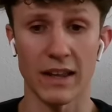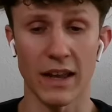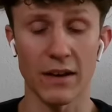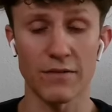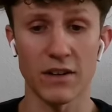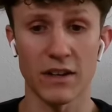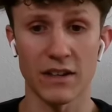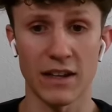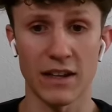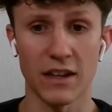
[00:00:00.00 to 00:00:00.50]
Yeah,
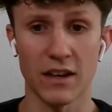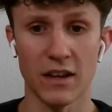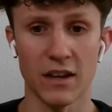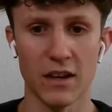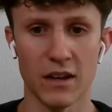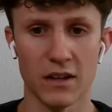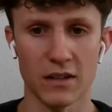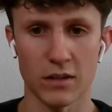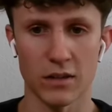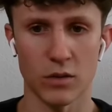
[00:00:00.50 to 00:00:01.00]
definitely.
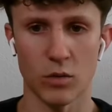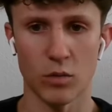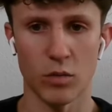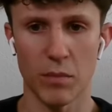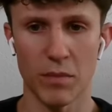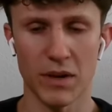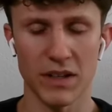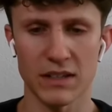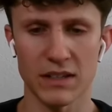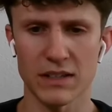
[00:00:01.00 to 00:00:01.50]
So
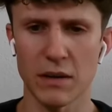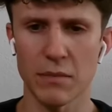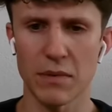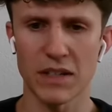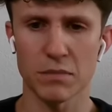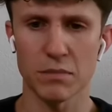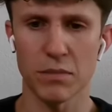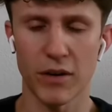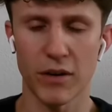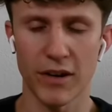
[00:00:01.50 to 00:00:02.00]
we made the same
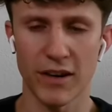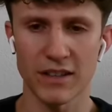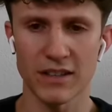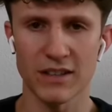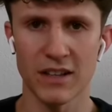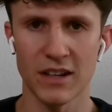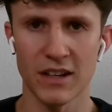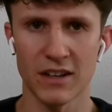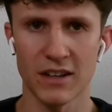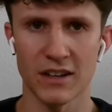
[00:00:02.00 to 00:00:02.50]

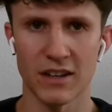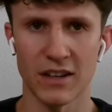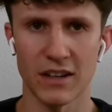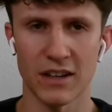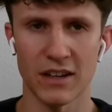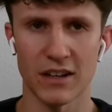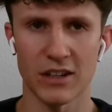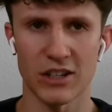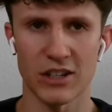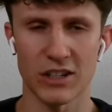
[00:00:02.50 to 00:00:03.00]
experience,
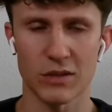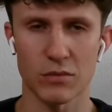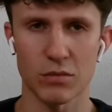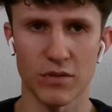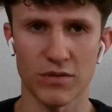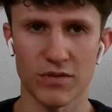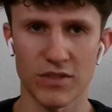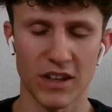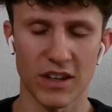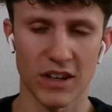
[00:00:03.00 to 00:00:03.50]
uh,
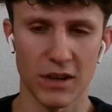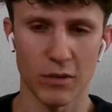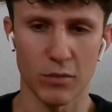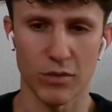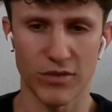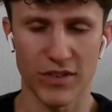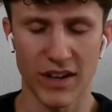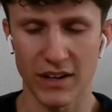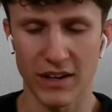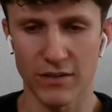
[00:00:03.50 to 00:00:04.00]
just with the
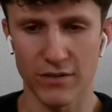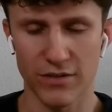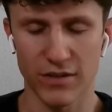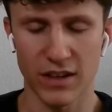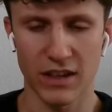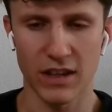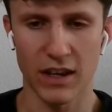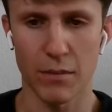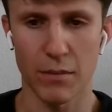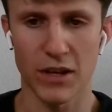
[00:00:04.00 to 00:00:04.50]
with the other
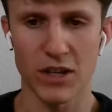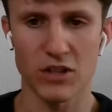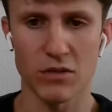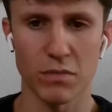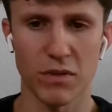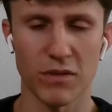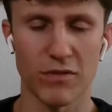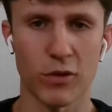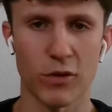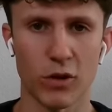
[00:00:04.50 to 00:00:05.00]
thing I
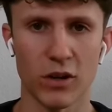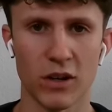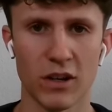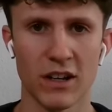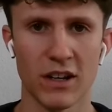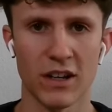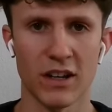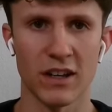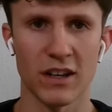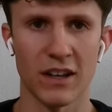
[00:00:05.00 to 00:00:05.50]
mentioned before.